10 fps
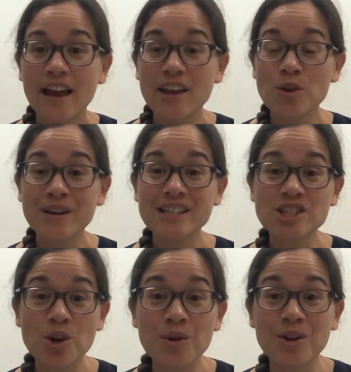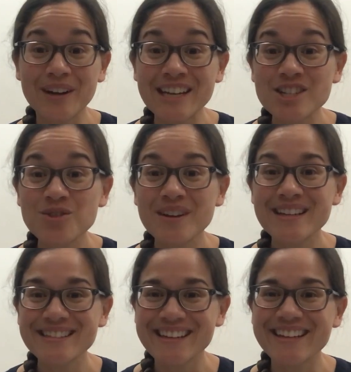You can show your
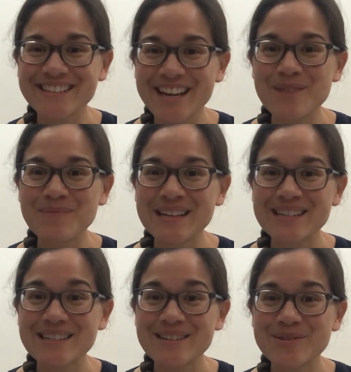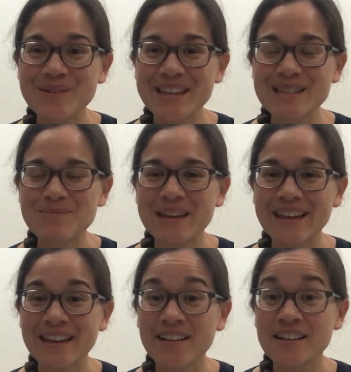interest and excitement when they speak
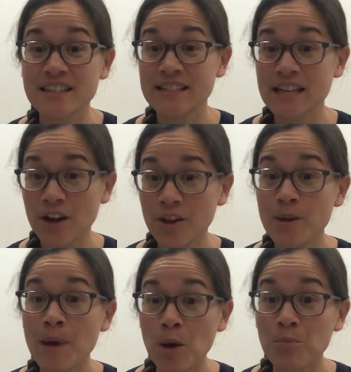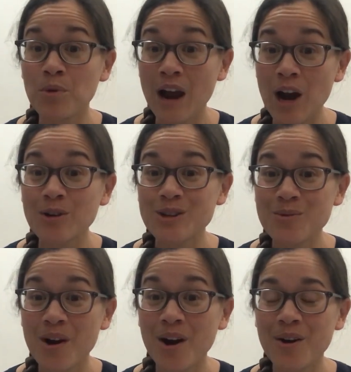English and tell them how proud you
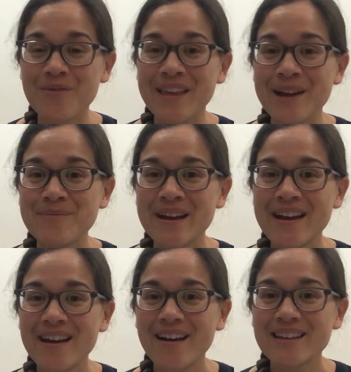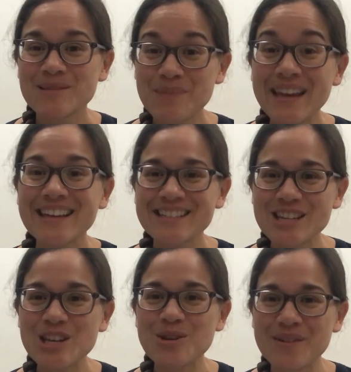are of them speaking to
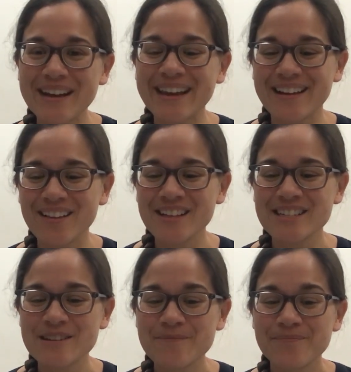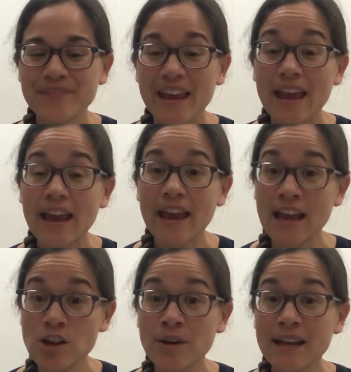you in English. And
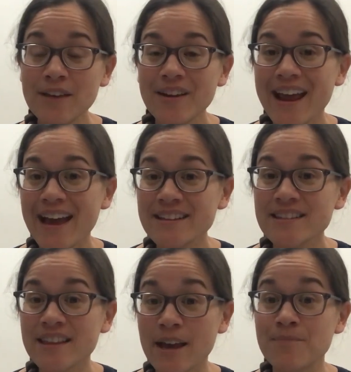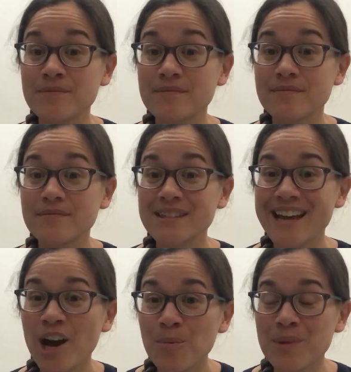you can even ask them to
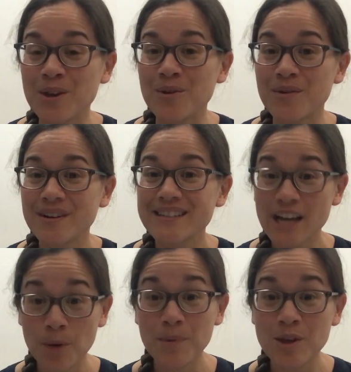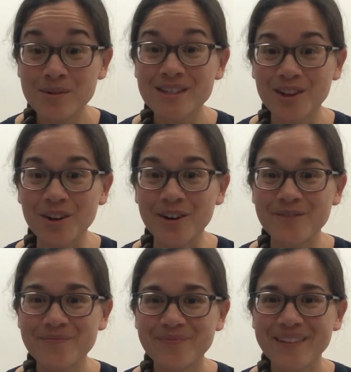help you to learn.
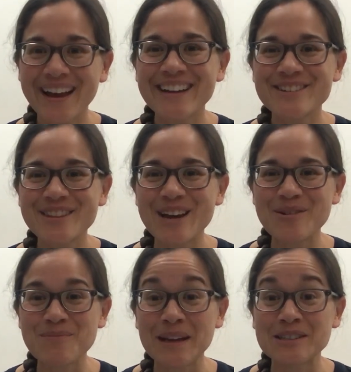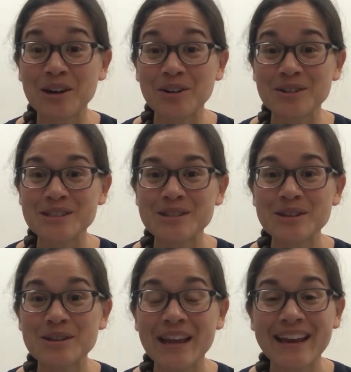I do that with my daughters so that
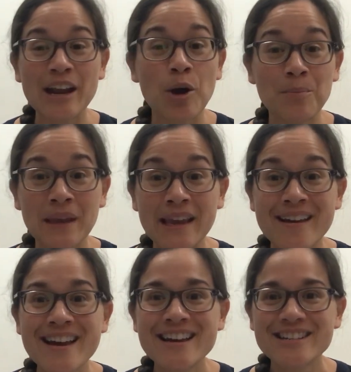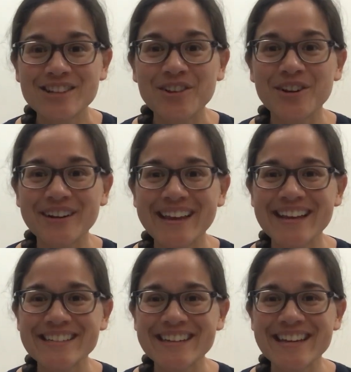they can help me to learn
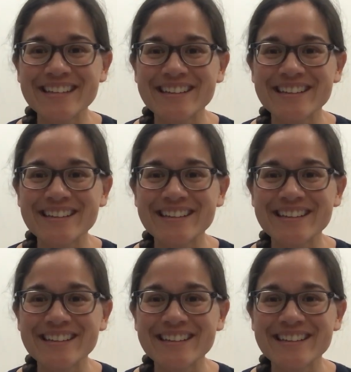Cantonese.